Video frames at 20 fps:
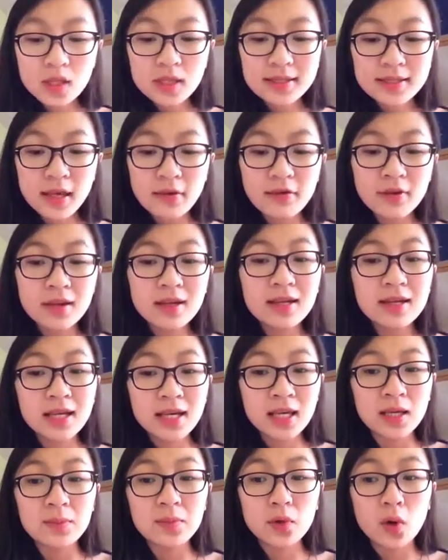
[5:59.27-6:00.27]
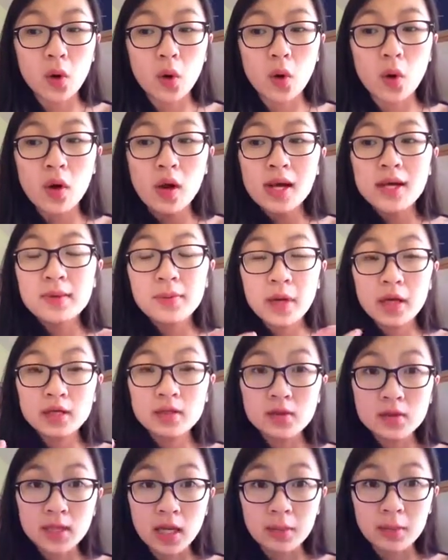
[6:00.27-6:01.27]
Definitely keep your
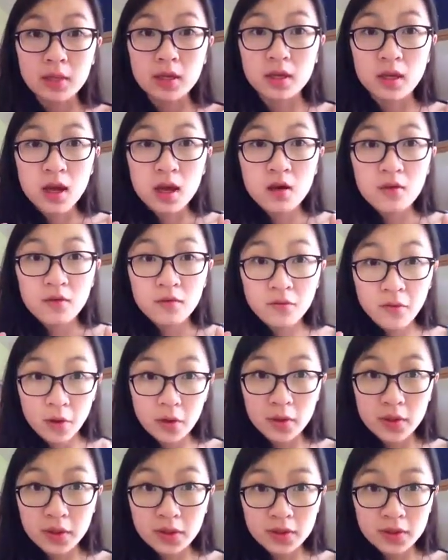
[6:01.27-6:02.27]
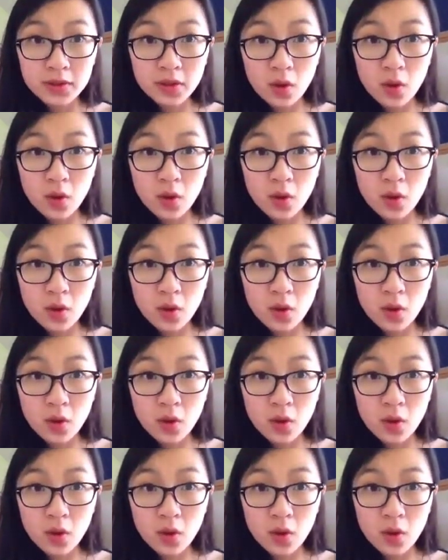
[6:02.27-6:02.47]
personal statement focused